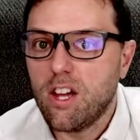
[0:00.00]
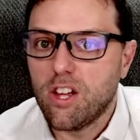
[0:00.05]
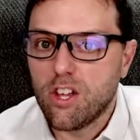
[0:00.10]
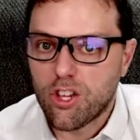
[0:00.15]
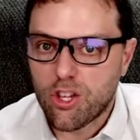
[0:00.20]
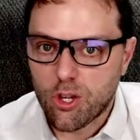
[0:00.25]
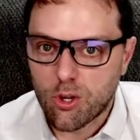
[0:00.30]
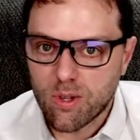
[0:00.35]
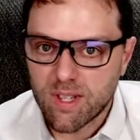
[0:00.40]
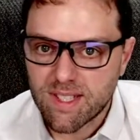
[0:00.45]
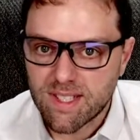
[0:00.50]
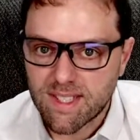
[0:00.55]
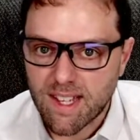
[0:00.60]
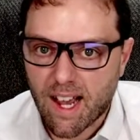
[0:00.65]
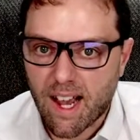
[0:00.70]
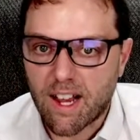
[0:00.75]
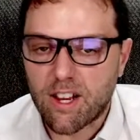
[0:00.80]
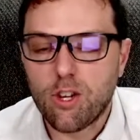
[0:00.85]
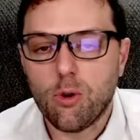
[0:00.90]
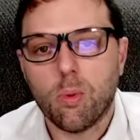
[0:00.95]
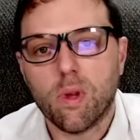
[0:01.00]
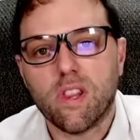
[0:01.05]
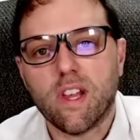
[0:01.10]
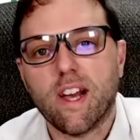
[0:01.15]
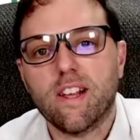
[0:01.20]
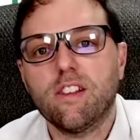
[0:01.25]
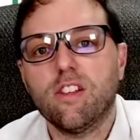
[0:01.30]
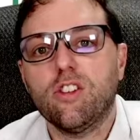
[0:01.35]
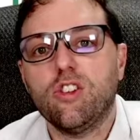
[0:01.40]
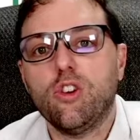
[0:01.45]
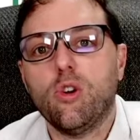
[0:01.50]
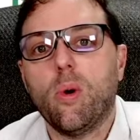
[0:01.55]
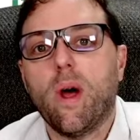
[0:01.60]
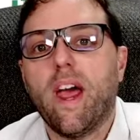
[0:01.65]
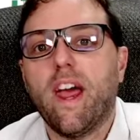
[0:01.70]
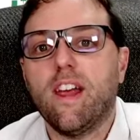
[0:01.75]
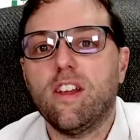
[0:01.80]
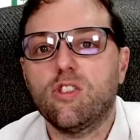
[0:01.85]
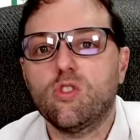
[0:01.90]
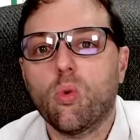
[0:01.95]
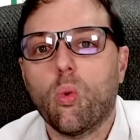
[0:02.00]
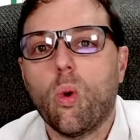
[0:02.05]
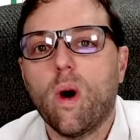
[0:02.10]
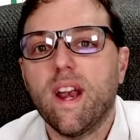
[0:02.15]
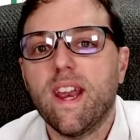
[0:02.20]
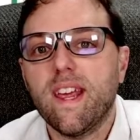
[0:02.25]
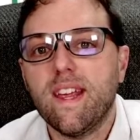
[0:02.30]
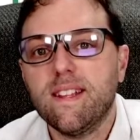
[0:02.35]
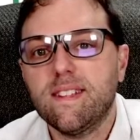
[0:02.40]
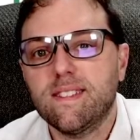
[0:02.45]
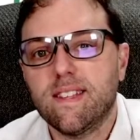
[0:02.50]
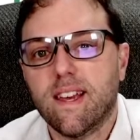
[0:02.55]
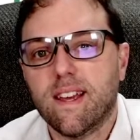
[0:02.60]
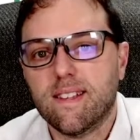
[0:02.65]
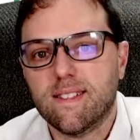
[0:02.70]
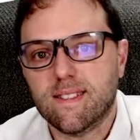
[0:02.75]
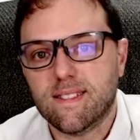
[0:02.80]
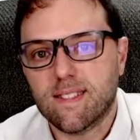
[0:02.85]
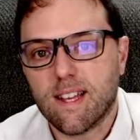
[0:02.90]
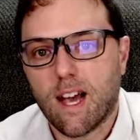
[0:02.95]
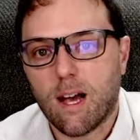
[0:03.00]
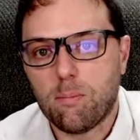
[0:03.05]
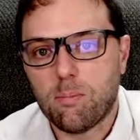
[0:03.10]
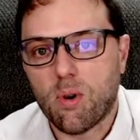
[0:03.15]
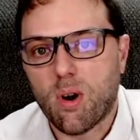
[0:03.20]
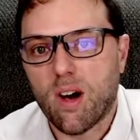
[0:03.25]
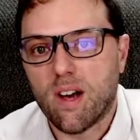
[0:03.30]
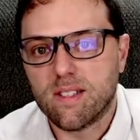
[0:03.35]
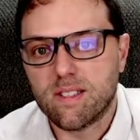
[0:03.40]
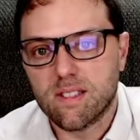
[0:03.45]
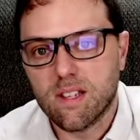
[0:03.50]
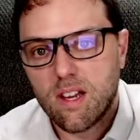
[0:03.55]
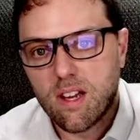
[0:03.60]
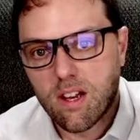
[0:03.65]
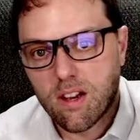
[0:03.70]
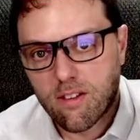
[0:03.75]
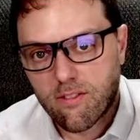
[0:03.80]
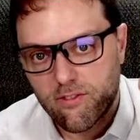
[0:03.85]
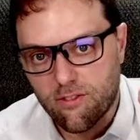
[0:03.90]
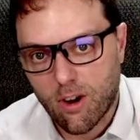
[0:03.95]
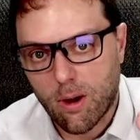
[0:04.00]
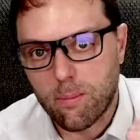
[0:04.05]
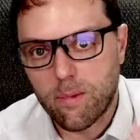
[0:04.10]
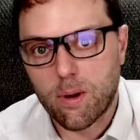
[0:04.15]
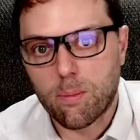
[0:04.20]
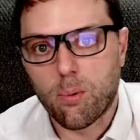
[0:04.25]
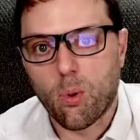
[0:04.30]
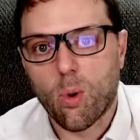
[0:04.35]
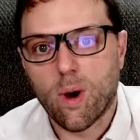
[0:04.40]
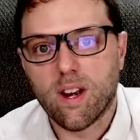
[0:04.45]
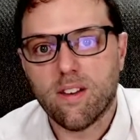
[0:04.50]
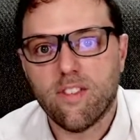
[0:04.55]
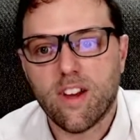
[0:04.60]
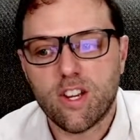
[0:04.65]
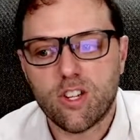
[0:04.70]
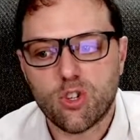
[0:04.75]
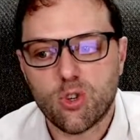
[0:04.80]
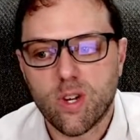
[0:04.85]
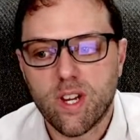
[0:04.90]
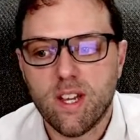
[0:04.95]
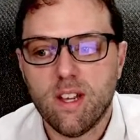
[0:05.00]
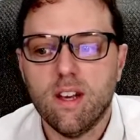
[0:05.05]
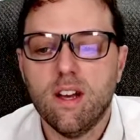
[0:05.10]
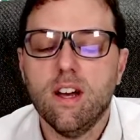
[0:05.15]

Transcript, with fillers: you decide you would like to do a twenty tick stop loss from your point of entry.